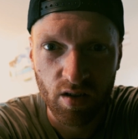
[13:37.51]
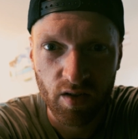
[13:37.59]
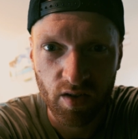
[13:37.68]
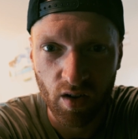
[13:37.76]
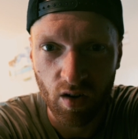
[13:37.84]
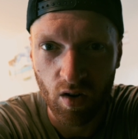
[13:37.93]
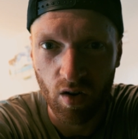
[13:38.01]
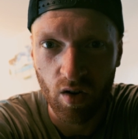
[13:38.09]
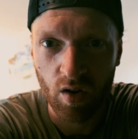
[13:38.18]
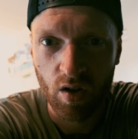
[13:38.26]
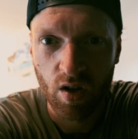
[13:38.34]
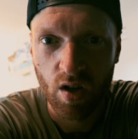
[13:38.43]

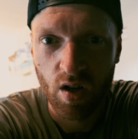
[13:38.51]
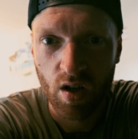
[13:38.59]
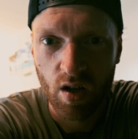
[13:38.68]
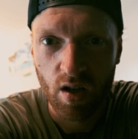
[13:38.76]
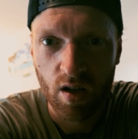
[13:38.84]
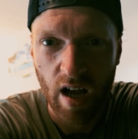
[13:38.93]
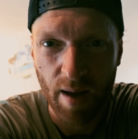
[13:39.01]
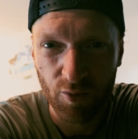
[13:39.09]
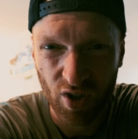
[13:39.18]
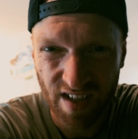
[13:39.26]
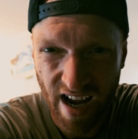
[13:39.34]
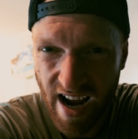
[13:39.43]
So I'm
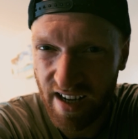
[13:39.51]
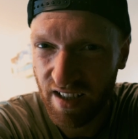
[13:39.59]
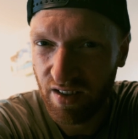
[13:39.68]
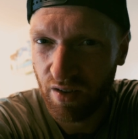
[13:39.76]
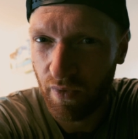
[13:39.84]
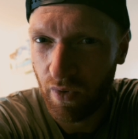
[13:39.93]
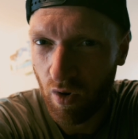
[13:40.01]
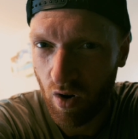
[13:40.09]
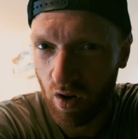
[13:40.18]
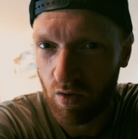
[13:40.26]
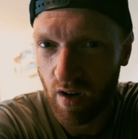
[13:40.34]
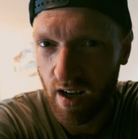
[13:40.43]
just ending the
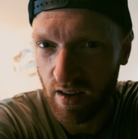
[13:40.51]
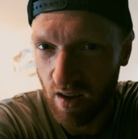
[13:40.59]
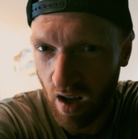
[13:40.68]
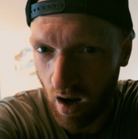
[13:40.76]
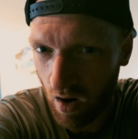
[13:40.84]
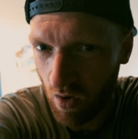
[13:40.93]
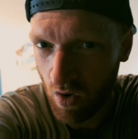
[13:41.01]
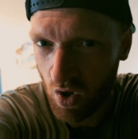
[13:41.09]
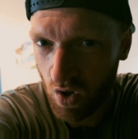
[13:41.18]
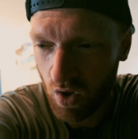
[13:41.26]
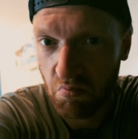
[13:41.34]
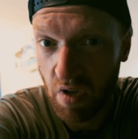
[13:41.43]
vlog right now.